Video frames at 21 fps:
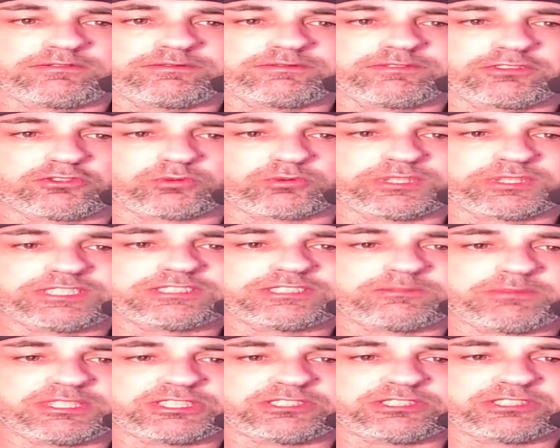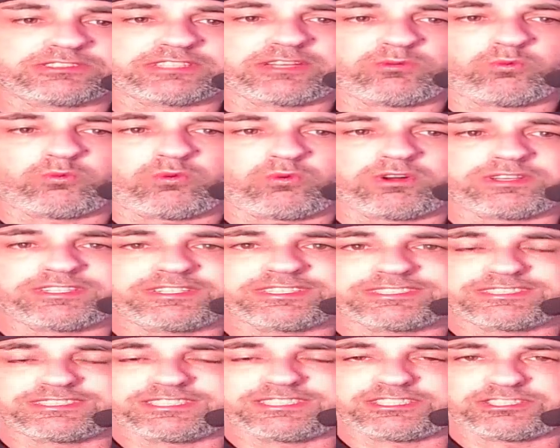3 submissions, and 1
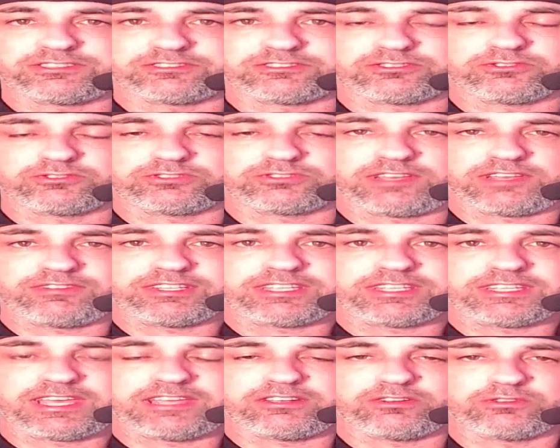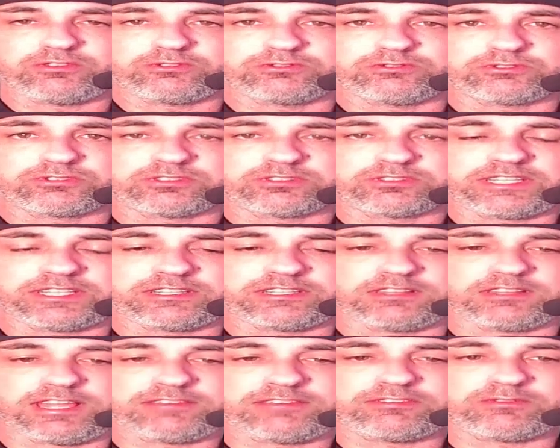decision. So 7 KOs in
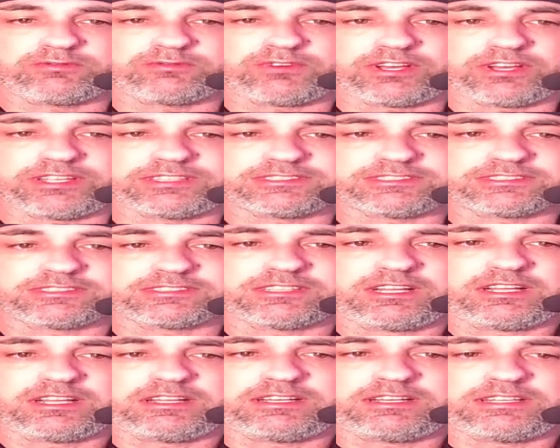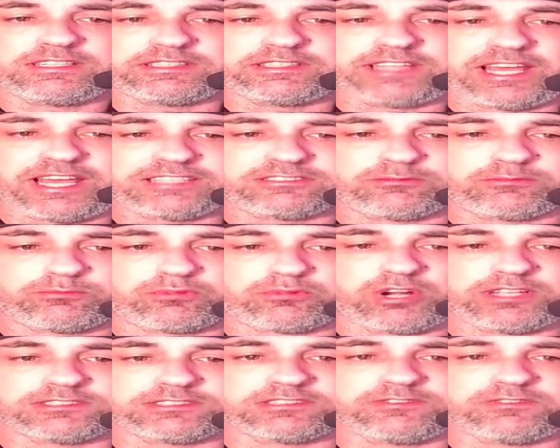11 fights. That's
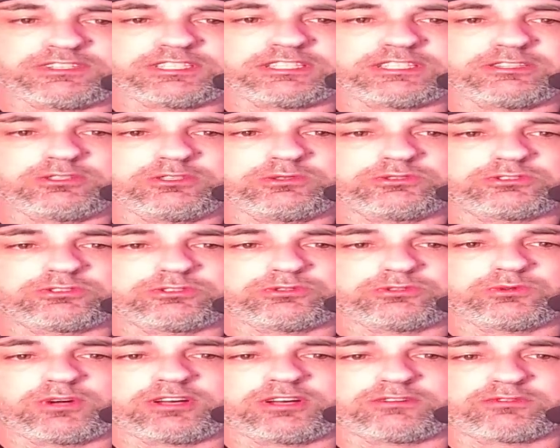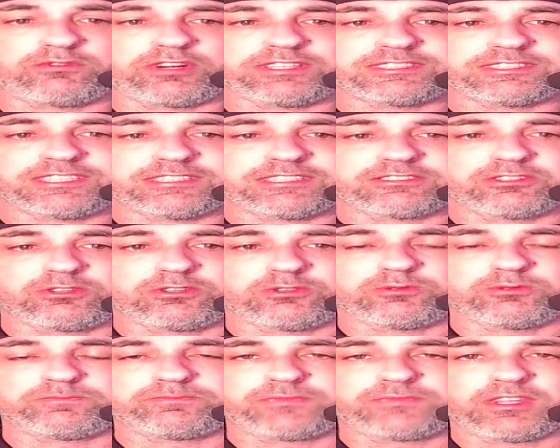impressive. He did lose to Francesco
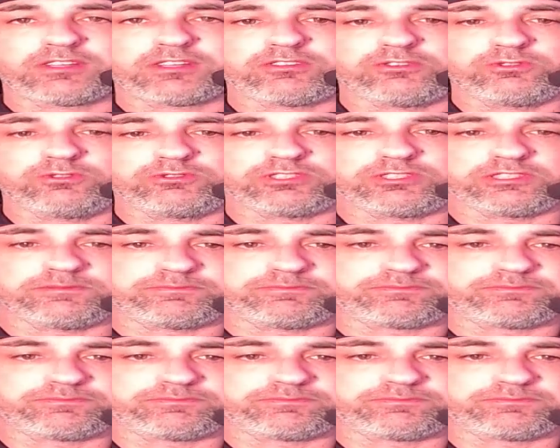Newsy